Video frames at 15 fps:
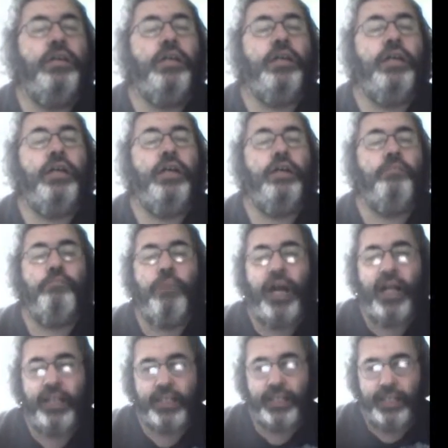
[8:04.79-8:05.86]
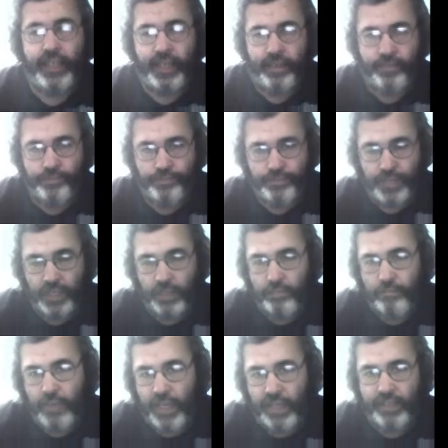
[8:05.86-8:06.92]
Malta.
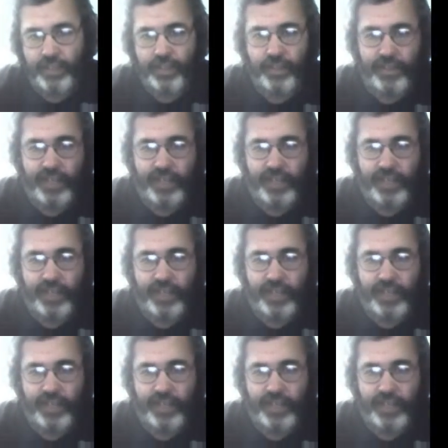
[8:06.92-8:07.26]
Malta.